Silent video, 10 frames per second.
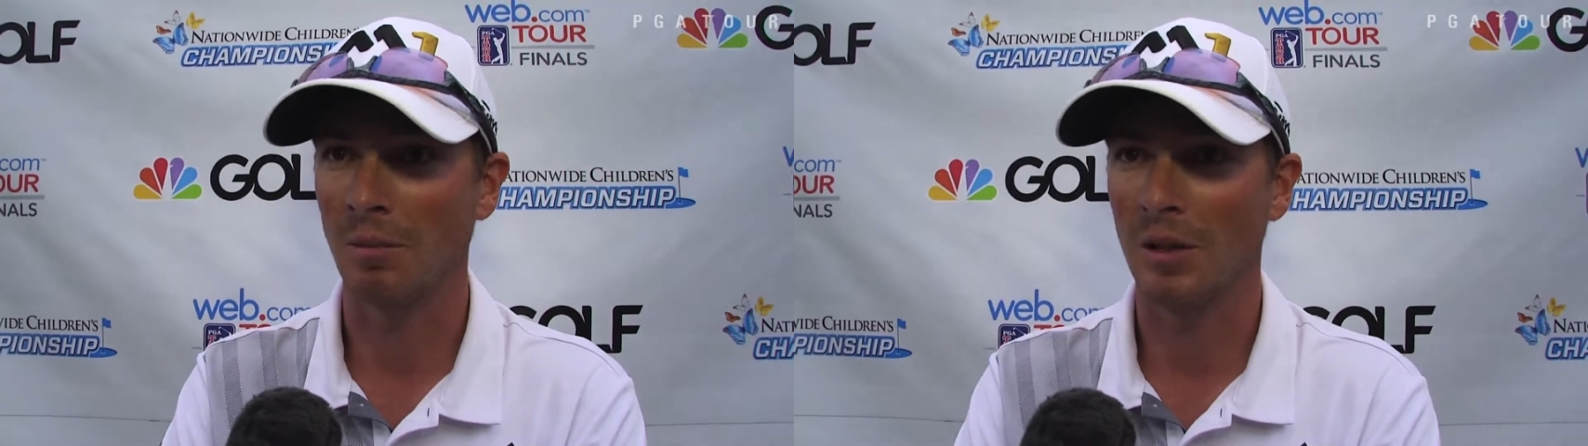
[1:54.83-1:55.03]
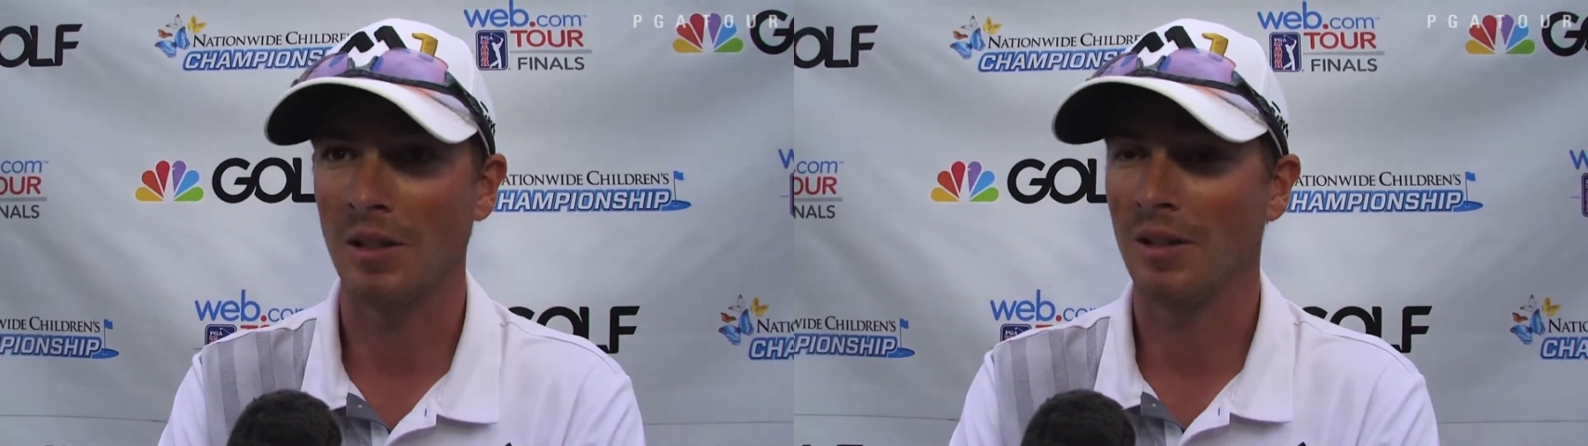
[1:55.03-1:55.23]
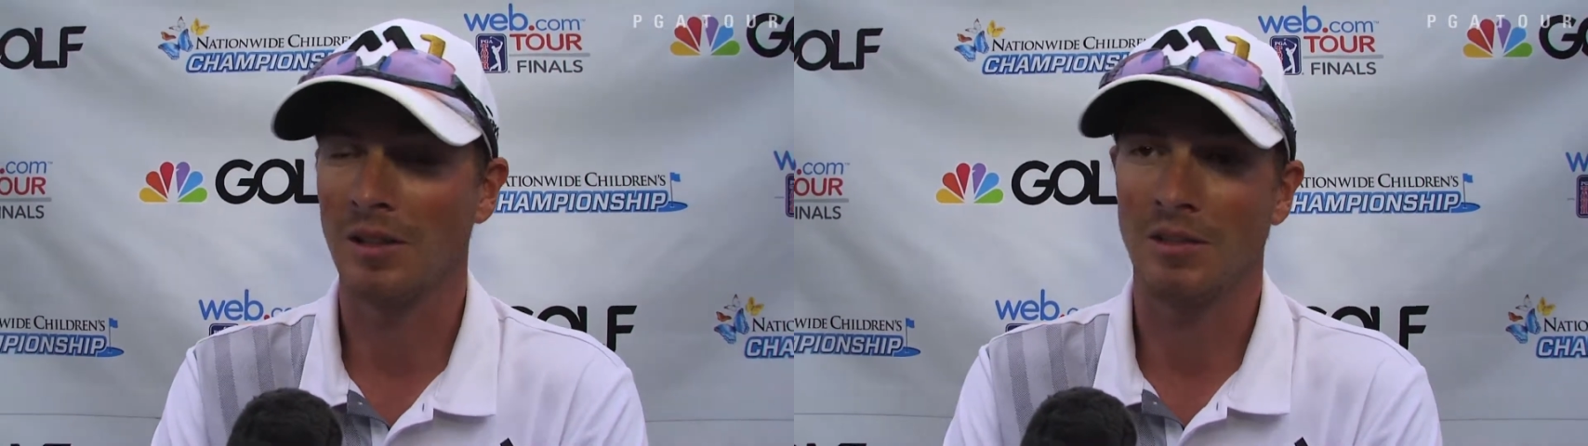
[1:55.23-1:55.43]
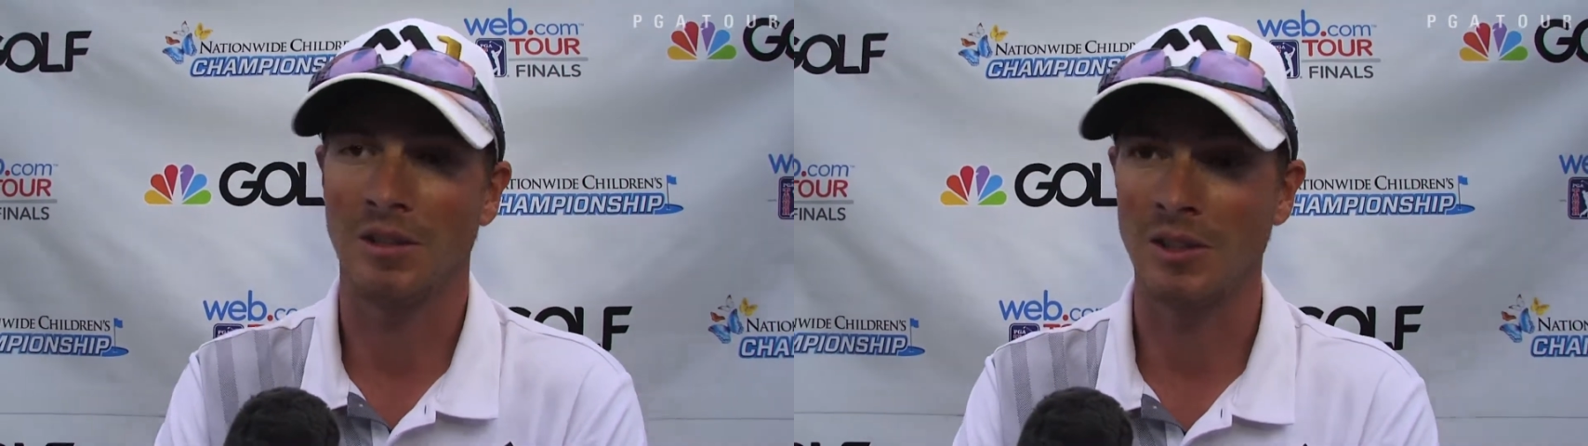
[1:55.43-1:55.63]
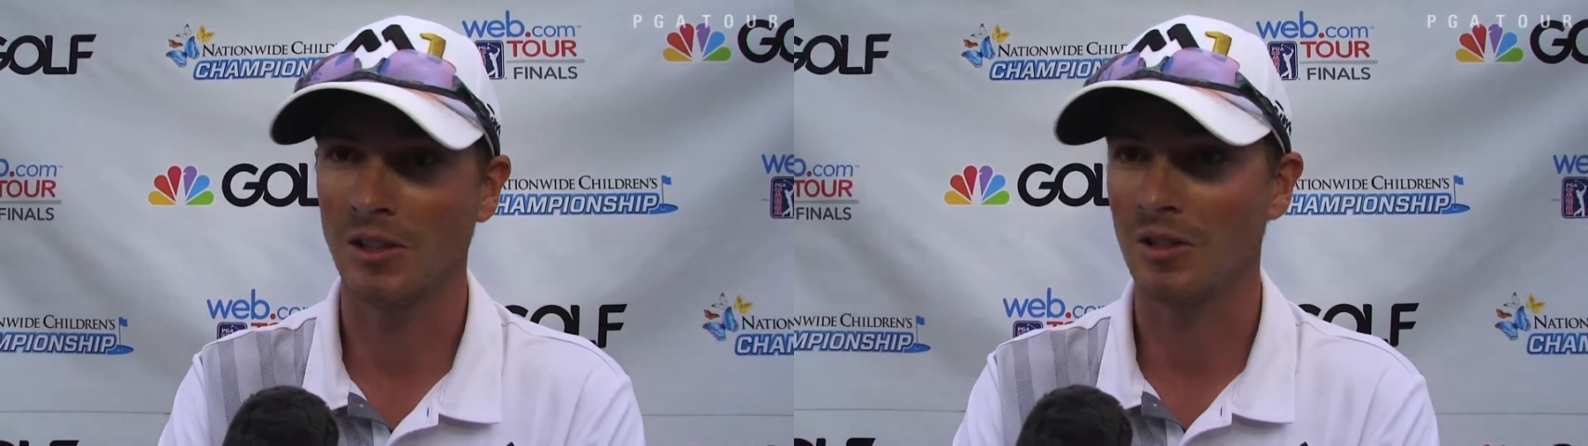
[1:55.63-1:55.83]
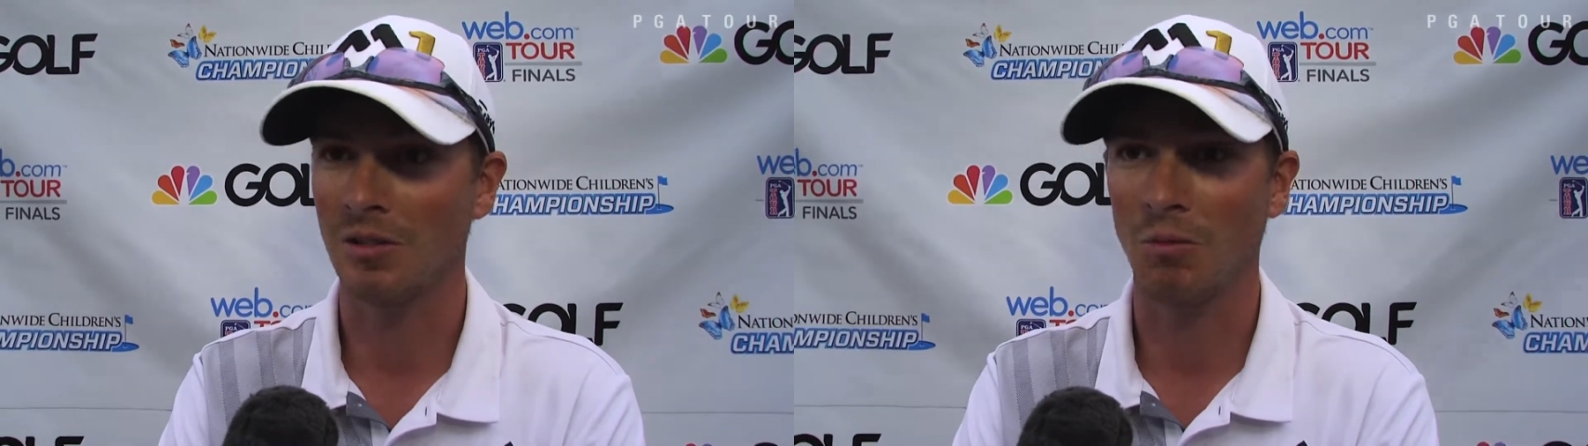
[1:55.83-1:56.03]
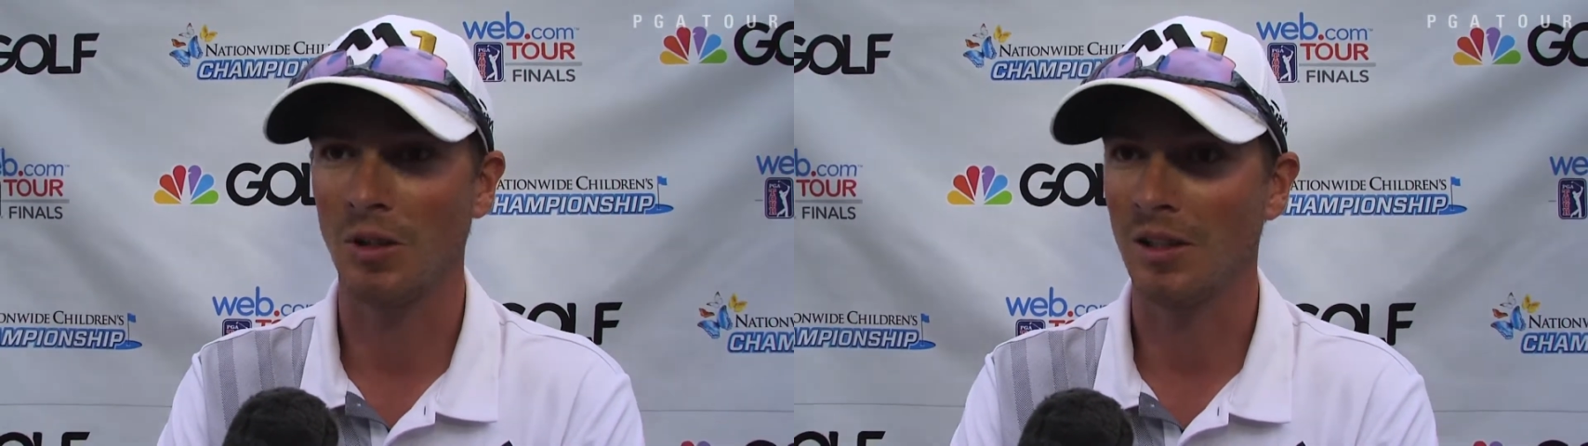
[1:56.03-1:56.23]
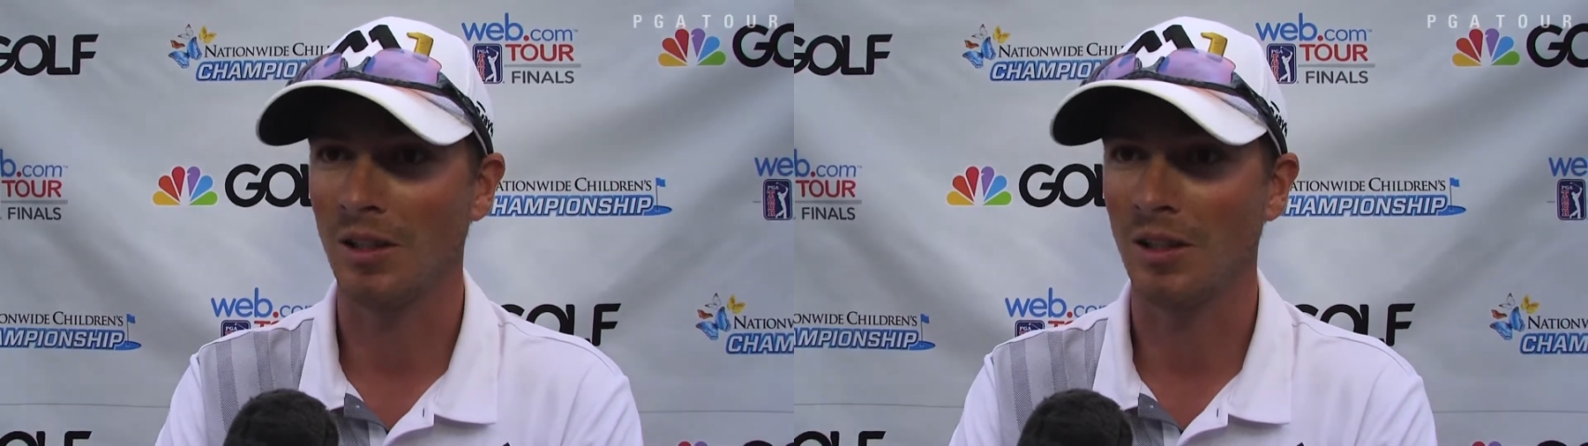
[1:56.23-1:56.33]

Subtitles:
I mean, it is what it